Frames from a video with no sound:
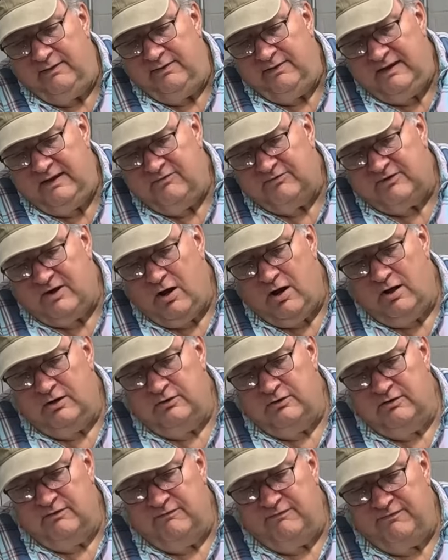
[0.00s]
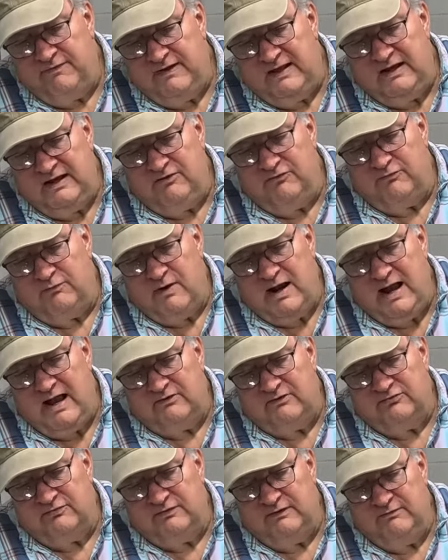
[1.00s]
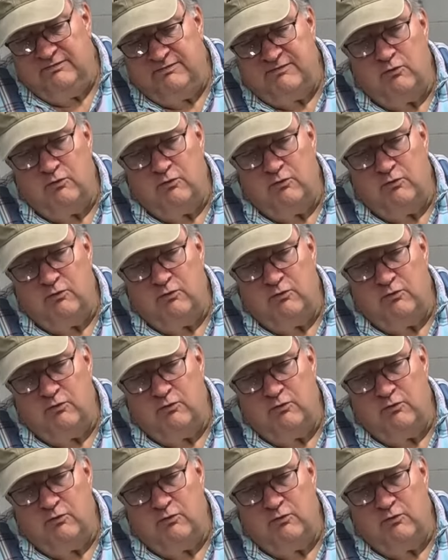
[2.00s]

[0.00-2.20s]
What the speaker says: it. These conduit fittings were actually